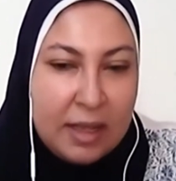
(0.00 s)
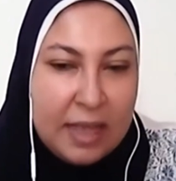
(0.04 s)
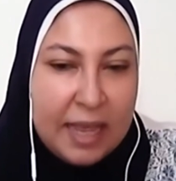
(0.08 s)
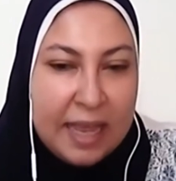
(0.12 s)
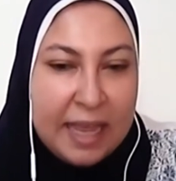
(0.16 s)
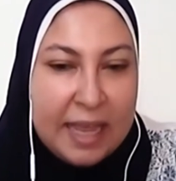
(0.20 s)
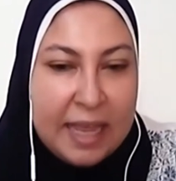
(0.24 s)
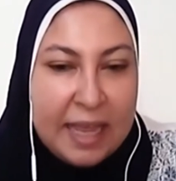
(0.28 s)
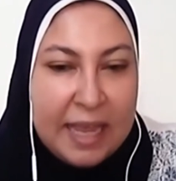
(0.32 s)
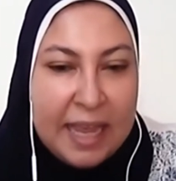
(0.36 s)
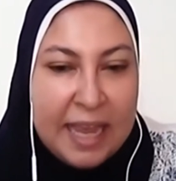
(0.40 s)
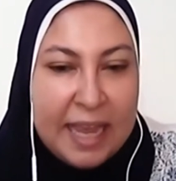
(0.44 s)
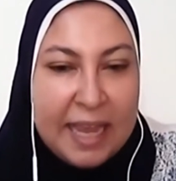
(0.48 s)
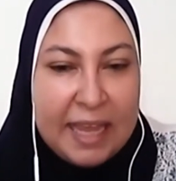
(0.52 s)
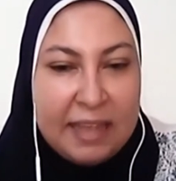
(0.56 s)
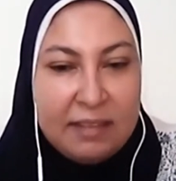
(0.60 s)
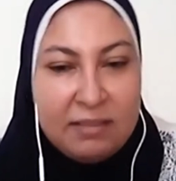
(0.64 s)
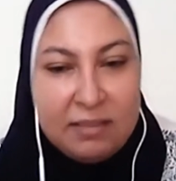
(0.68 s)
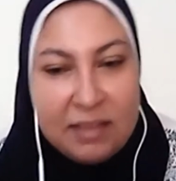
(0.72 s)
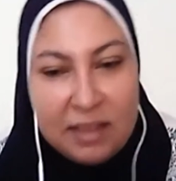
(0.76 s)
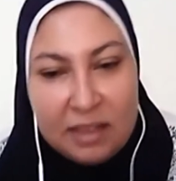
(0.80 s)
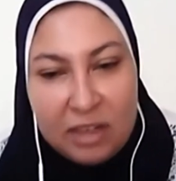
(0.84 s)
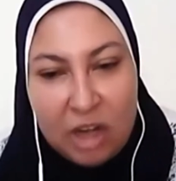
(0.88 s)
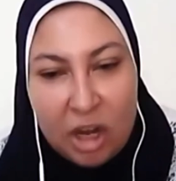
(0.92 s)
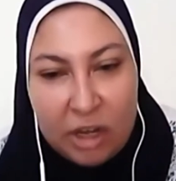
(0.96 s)

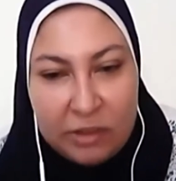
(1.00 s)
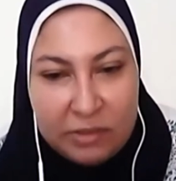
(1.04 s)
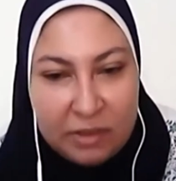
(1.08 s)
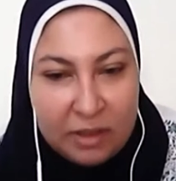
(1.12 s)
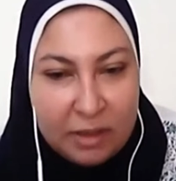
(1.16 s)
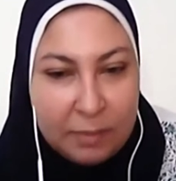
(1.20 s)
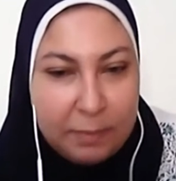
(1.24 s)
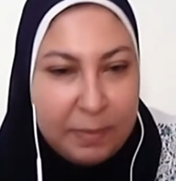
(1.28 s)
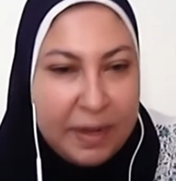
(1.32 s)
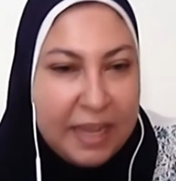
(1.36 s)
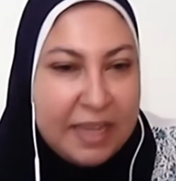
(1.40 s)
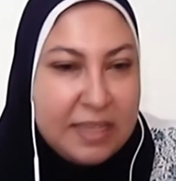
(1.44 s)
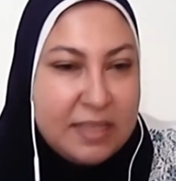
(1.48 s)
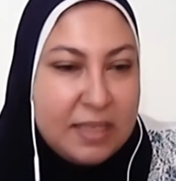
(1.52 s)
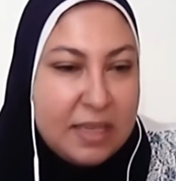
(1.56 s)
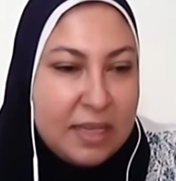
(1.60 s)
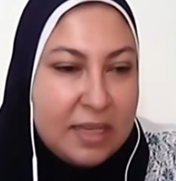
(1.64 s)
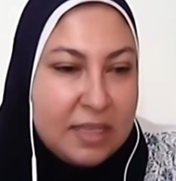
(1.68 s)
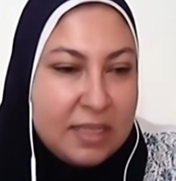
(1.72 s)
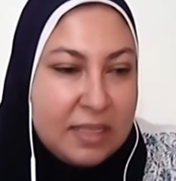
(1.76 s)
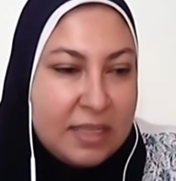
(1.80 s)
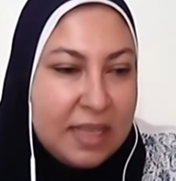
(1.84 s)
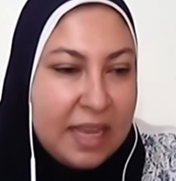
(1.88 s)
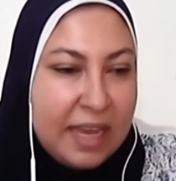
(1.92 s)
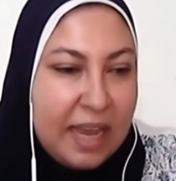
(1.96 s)
And in other
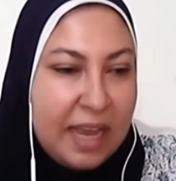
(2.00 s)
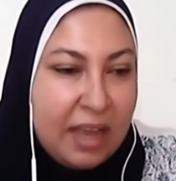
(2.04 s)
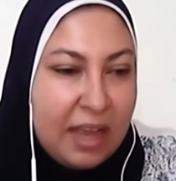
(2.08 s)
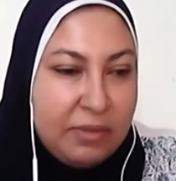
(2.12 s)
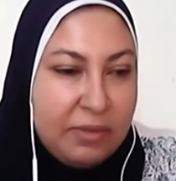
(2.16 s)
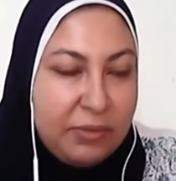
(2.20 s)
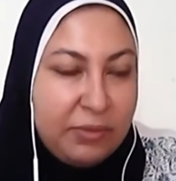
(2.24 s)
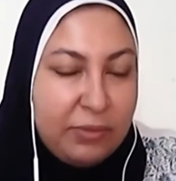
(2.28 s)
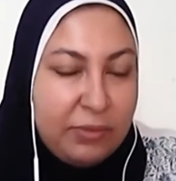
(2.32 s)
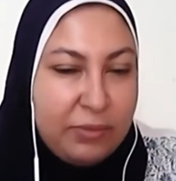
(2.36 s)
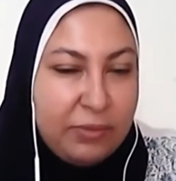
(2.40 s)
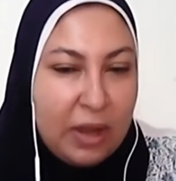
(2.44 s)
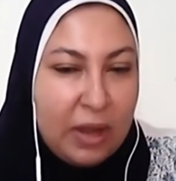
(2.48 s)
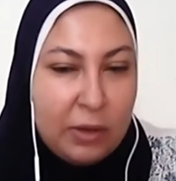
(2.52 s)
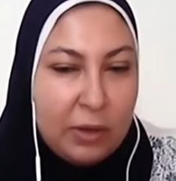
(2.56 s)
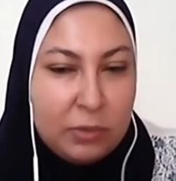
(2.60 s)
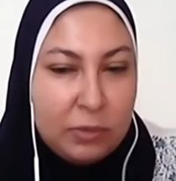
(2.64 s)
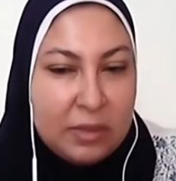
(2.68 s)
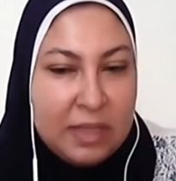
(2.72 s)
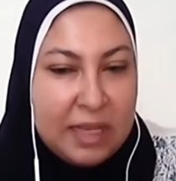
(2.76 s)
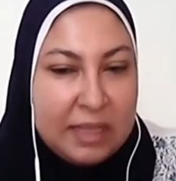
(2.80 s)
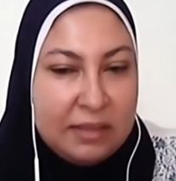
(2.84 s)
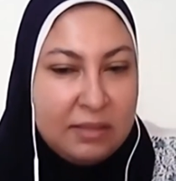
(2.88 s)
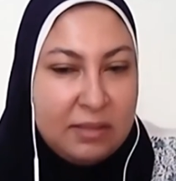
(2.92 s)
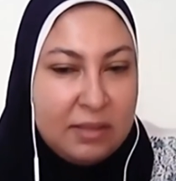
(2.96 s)
places, they have found
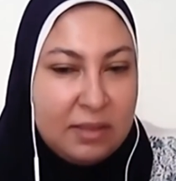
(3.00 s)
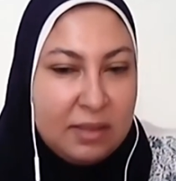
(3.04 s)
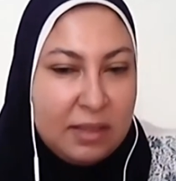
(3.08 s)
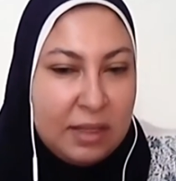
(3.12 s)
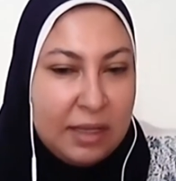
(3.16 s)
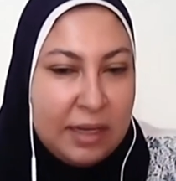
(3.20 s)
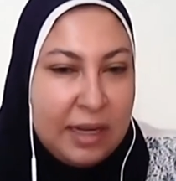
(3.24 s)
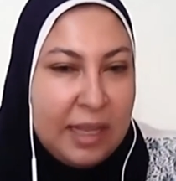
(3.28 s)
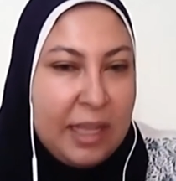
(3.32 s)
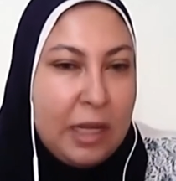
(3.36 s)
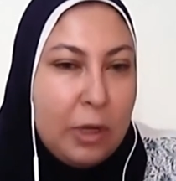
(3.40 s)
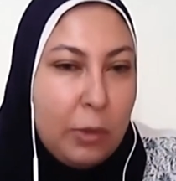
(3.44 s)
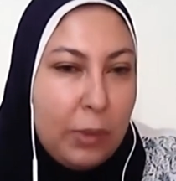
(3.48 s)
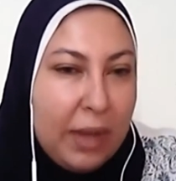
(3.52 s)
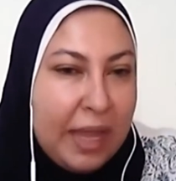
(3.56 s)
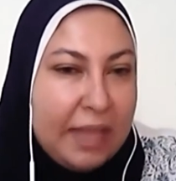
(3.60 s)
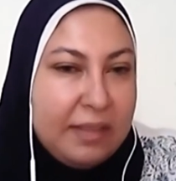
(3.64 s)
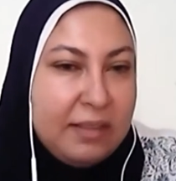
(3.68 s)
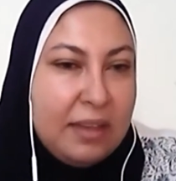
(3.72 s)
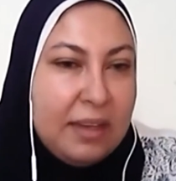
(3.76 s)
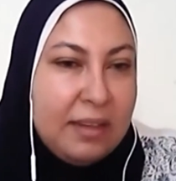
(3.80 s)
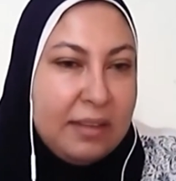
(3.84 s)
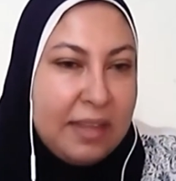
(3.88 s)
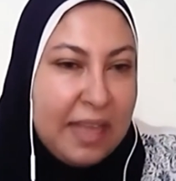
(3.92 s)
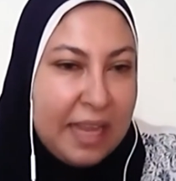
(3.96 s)
that
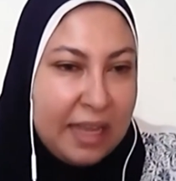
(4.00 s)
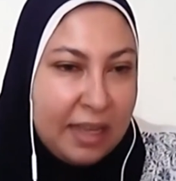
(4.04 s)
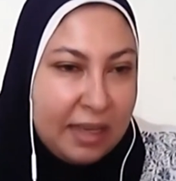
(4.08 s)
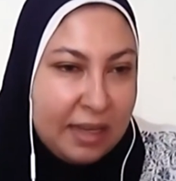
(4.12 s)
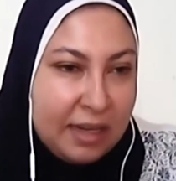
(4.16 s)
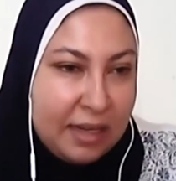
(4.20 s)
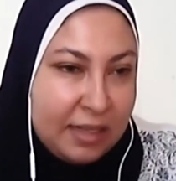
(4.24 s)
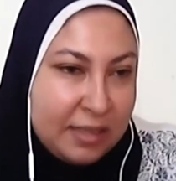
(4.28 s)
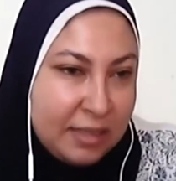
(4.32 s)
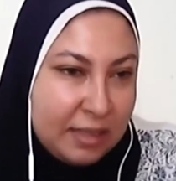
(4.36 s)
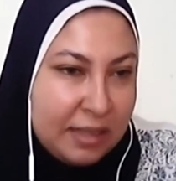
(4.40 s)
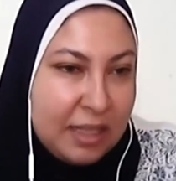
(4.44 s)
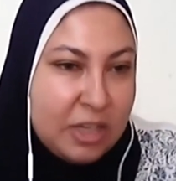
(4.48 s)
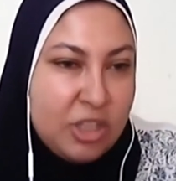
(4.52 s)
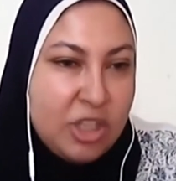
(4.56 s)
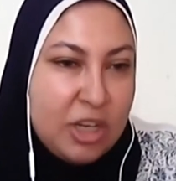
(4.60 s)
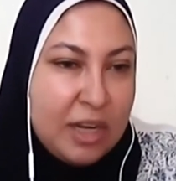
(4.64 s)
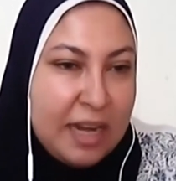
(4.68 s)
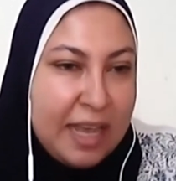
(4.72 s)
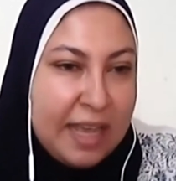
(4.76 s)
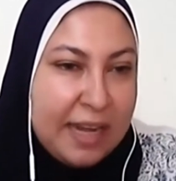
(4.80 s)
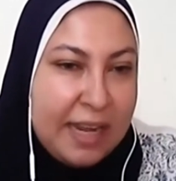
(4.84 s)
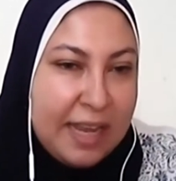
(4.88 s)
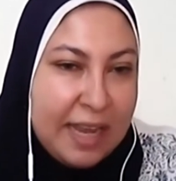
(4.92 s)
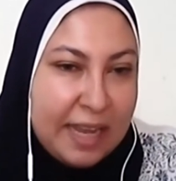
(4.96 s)
relocating the residential
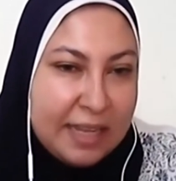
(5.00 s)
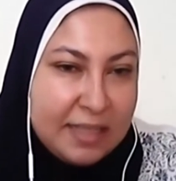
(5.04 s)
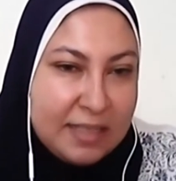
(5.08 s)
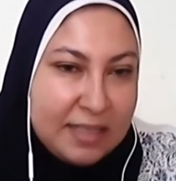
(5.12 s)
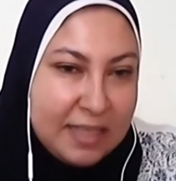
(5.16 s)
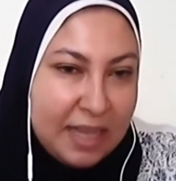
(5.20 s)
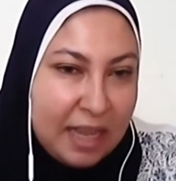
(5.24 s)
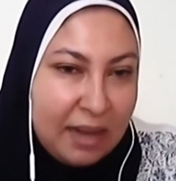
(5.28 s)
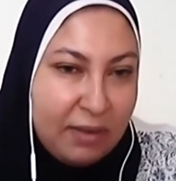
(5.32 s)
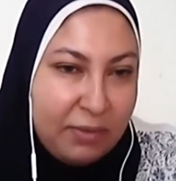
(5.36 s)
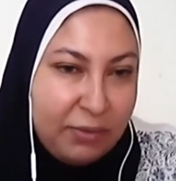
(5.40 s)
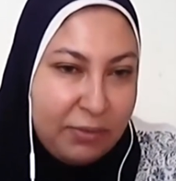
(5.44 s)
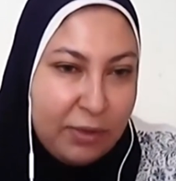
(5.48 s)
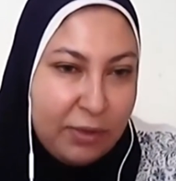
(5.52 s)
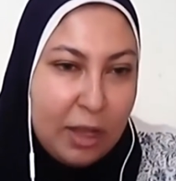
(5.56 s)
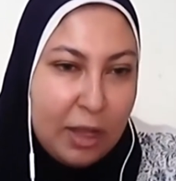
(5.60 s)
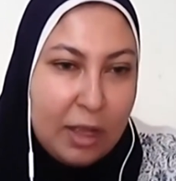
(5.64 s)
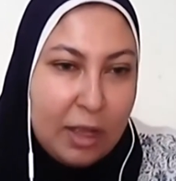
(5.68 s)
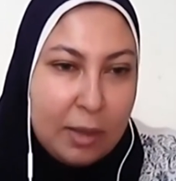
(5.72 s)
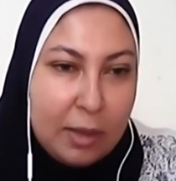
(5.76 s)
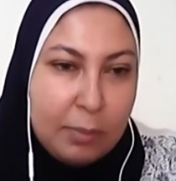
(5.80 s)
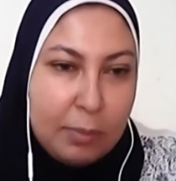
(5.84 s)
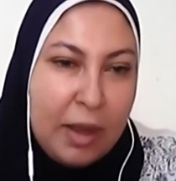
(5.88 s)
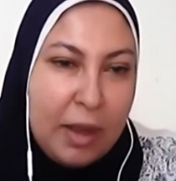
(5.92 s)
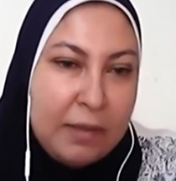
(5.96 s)
area itself
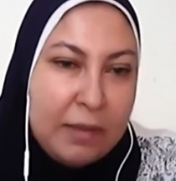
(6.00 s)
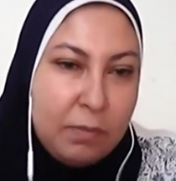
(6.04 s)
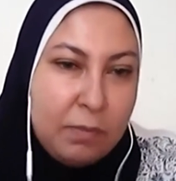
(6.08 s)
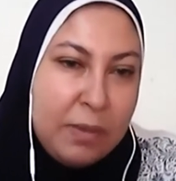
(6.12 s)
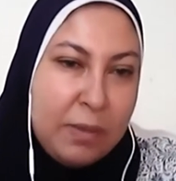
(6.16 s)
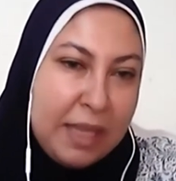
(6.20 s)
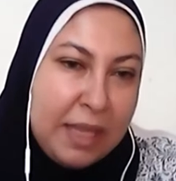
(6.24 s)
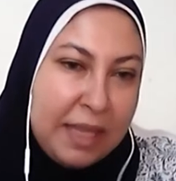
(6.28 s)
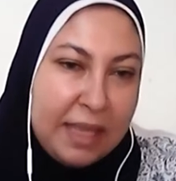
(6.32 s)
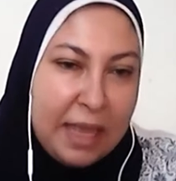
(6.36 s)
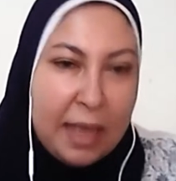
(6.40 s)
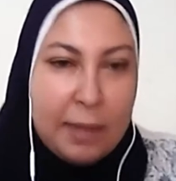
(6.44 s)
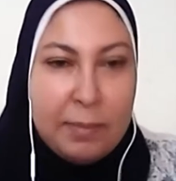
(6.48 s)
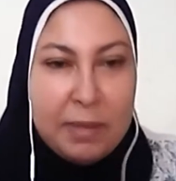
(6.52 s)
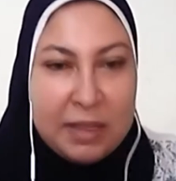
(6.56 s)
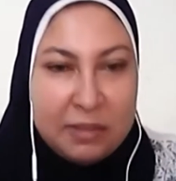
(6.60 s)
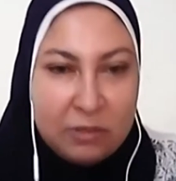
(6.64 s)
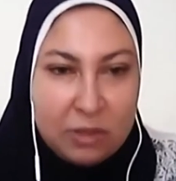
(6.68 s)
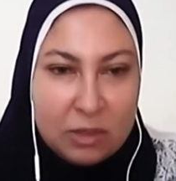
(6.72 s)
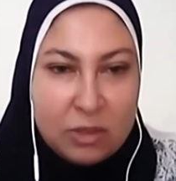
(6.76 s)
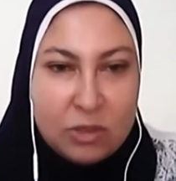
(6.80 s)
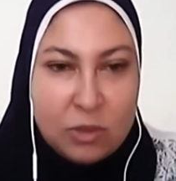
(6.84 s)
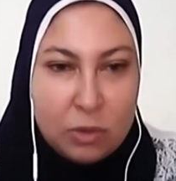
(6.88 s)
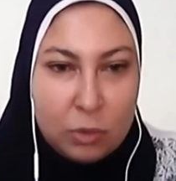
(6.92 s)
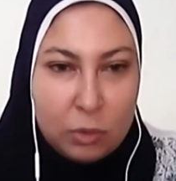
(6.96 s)
might be a
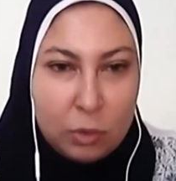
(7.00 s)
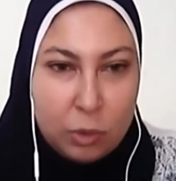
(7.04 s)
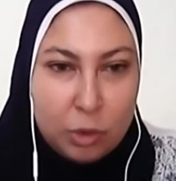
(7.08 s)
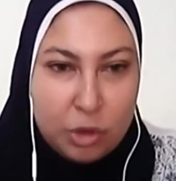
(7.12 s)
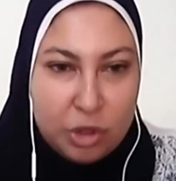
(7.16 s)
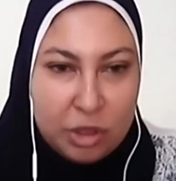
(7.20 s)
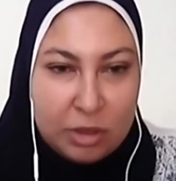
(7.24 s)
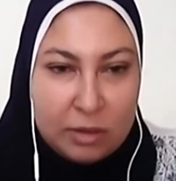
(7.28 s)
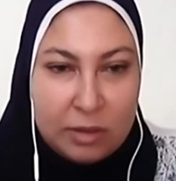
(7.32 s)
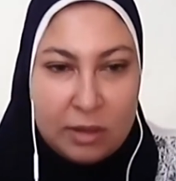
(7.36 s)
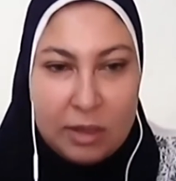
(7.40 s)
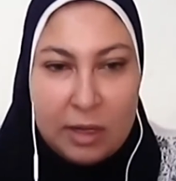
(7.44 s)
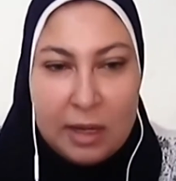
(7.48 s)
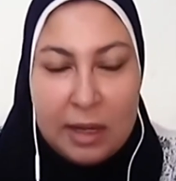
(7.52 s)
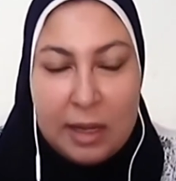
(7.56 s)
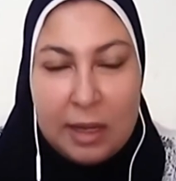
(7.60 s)
better solution.